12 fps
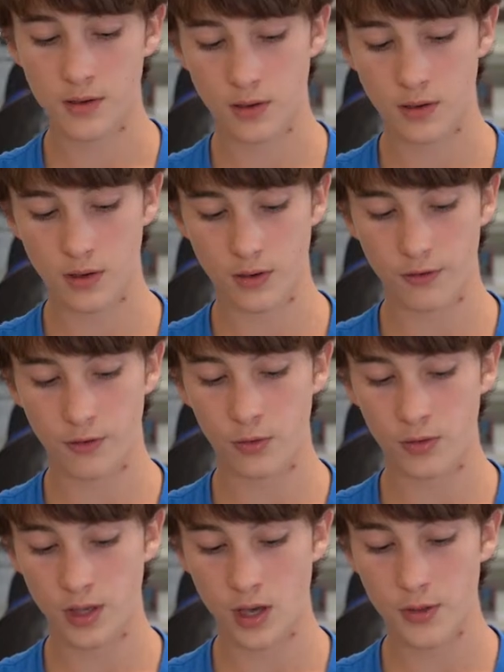you're going to
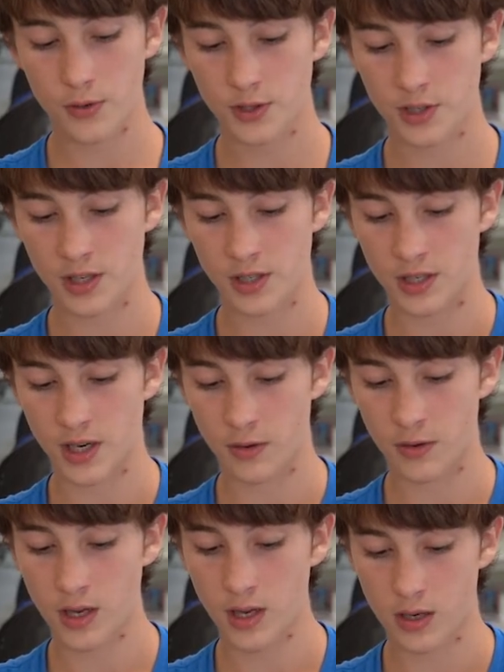fold the other side
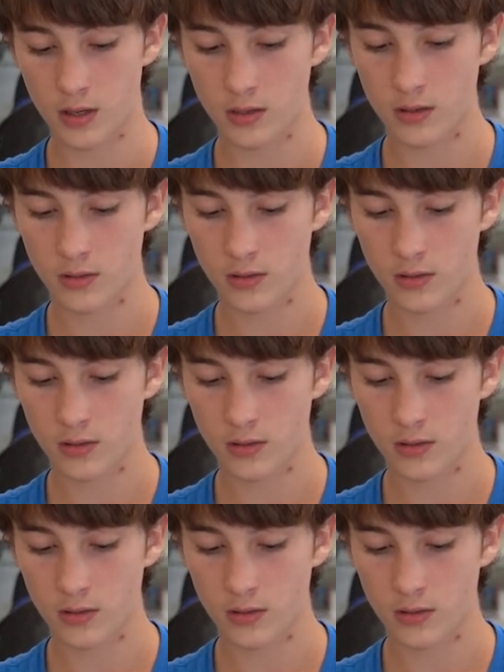down in,